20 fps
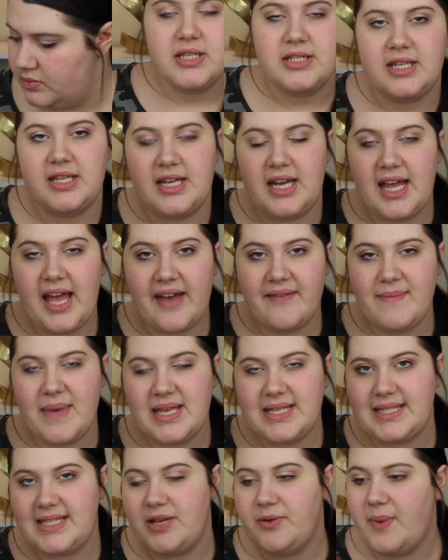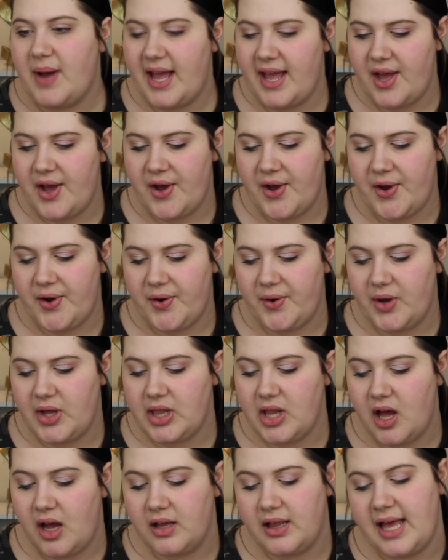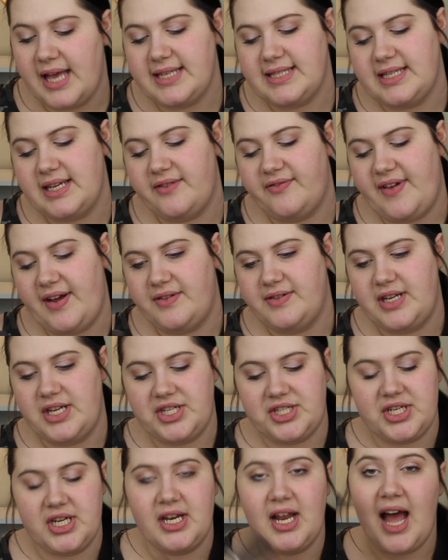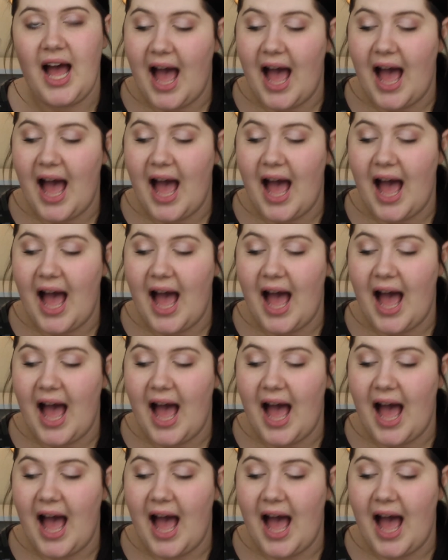then I have my CYO Long Lasting Foundation.